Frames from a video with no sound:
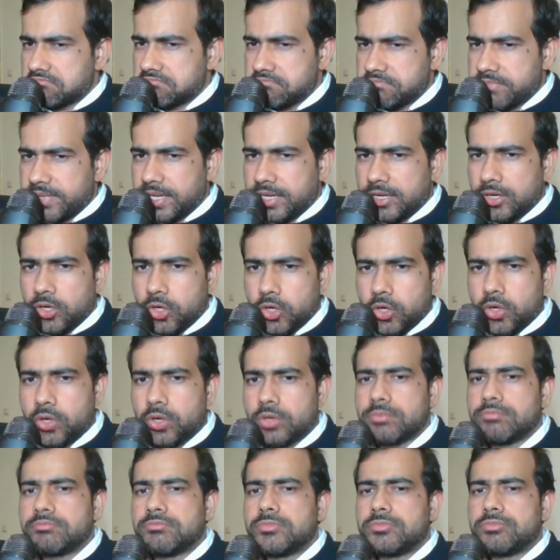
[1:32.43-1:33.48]
pay a
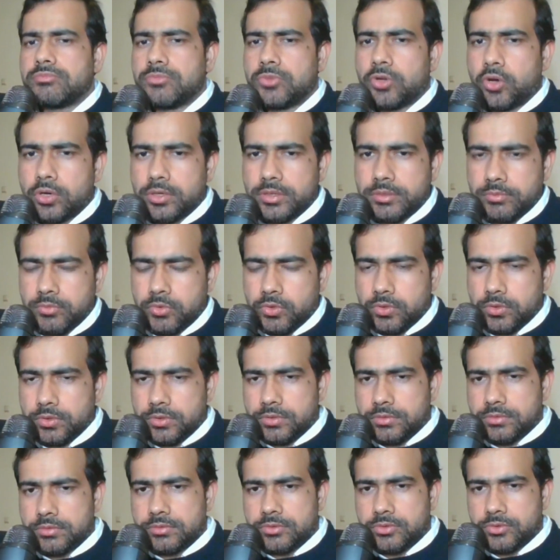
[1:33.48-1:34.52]
lot more
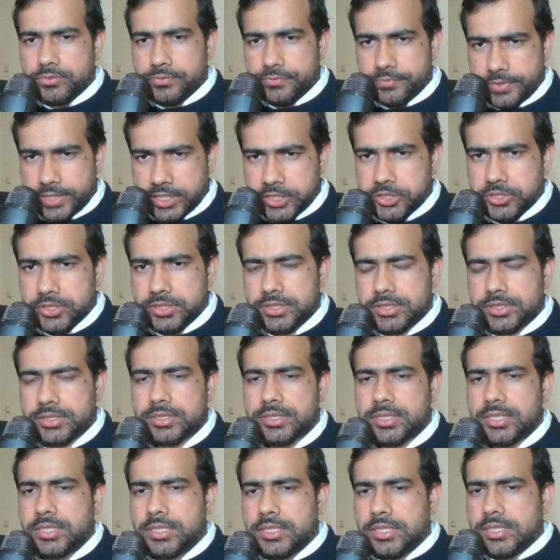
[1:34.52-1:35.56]
to
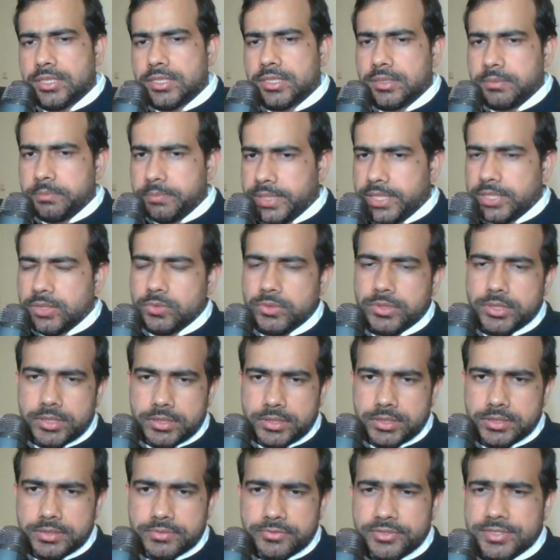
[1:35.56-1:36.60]
freshers compared to the
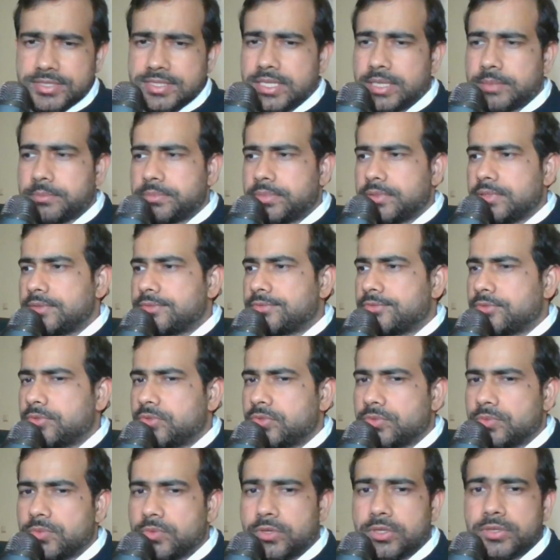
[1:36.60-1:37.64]
others. For example, if we're
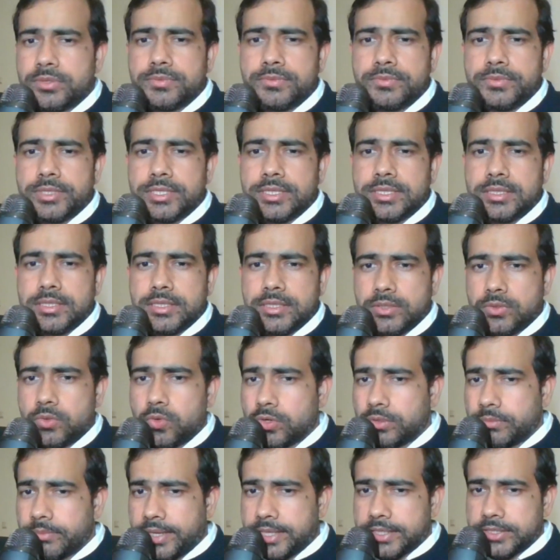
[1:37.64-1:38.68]
going to work with uh,
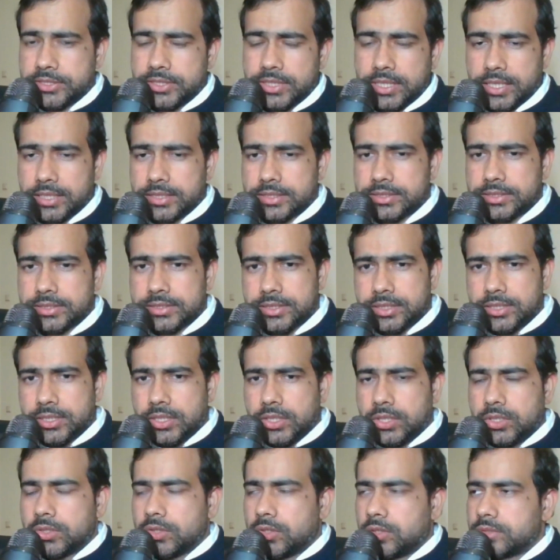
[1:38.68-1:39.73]
Goldman Sachs
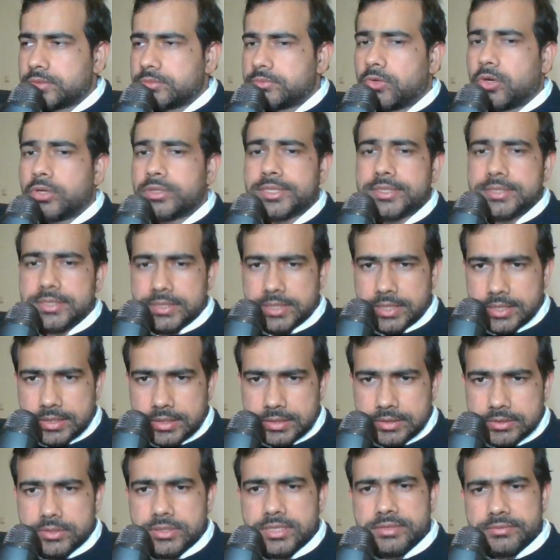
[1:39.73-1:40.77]
or Morgan
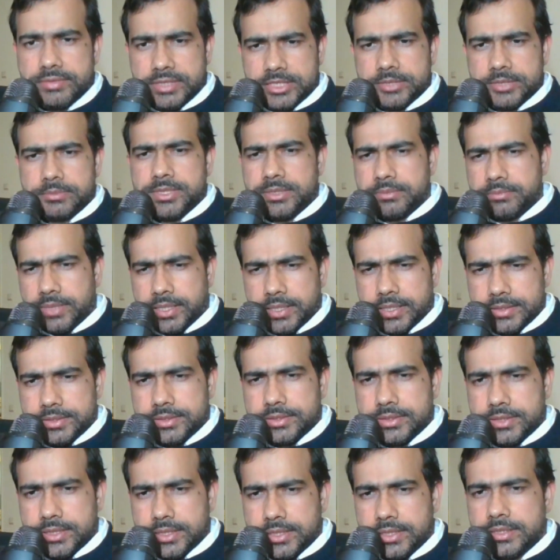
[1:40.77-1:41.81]
Stanley, the investment
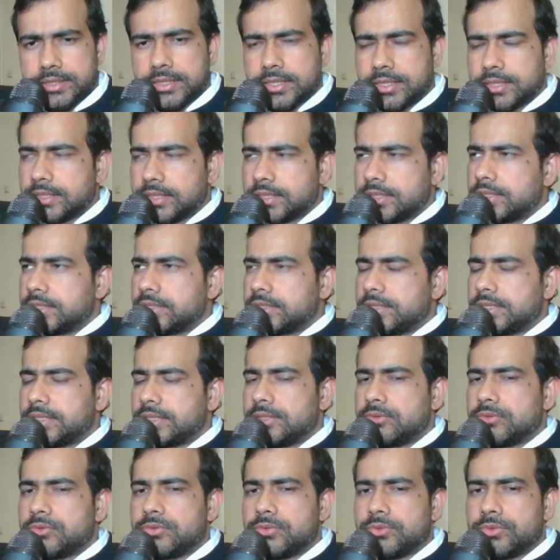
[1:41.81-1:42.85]
banks, right?
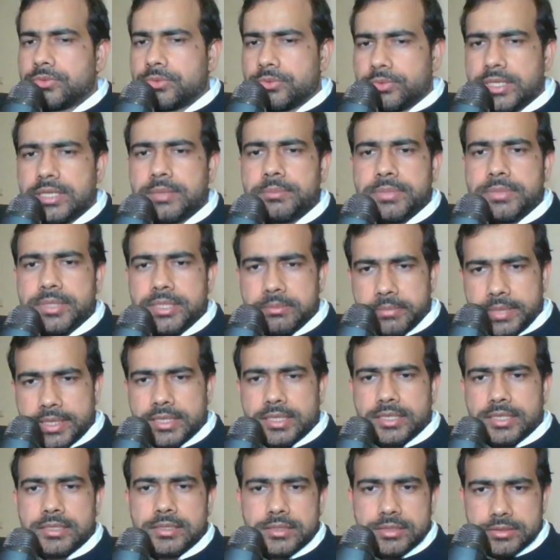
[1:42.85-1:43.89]
You will be
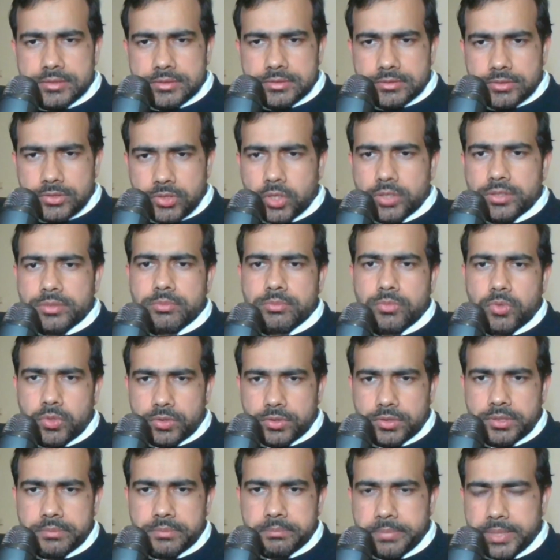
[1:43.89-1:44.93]
making a lot
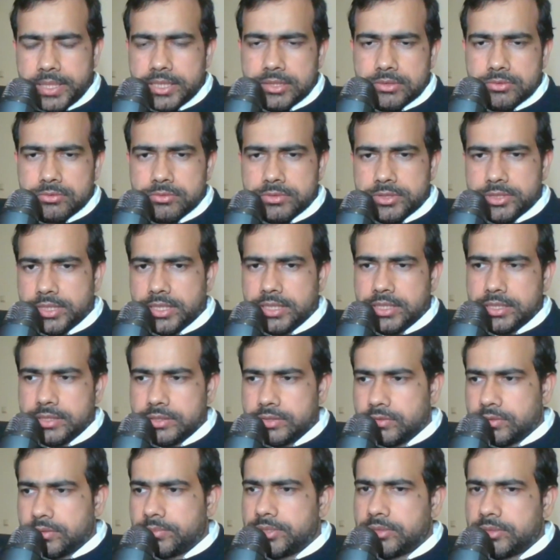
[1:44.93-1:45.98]
more compared to say
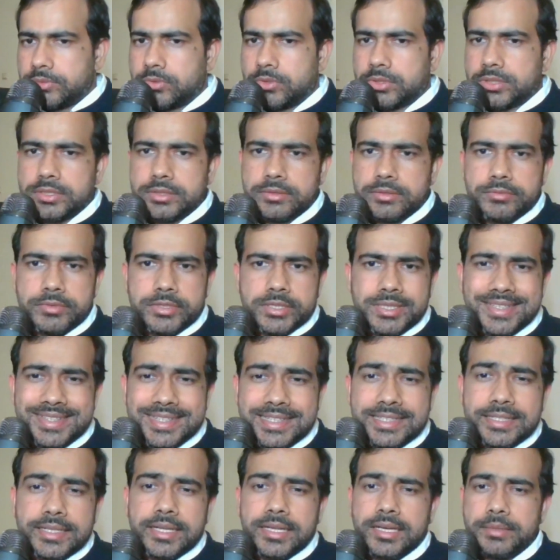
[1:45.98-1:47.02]
you will be working with a
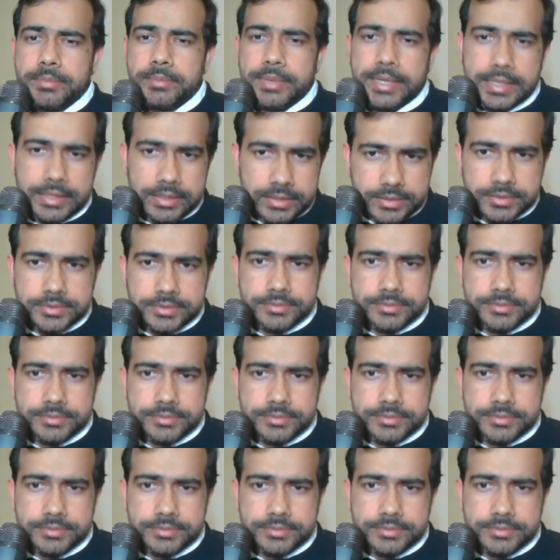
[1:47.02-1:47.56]
retail bank,